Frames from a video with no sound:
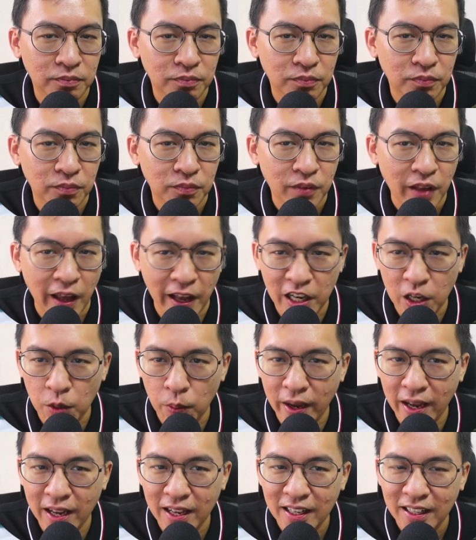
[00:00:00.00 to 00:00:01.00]

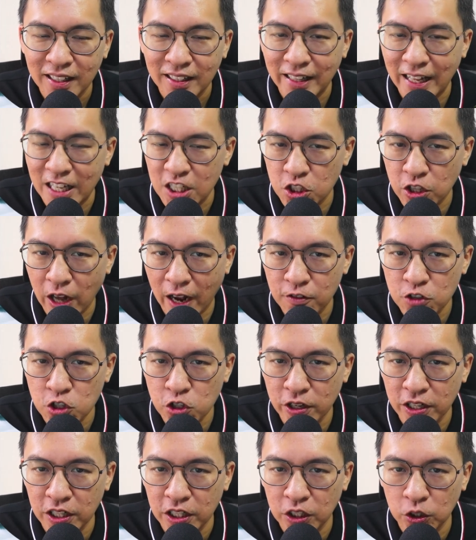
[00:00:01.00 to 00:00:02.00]
Anyway, let's dive straight
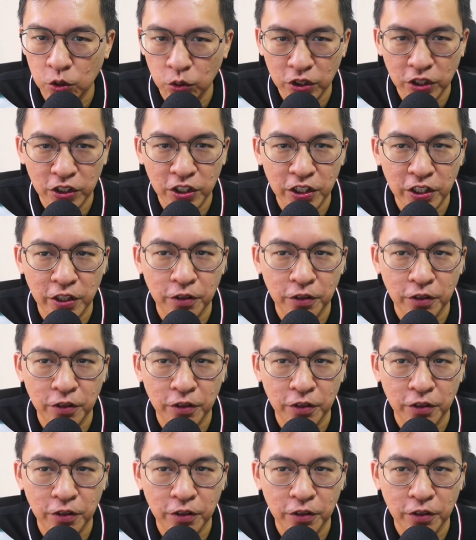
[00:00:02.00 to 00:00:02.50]
into the detail.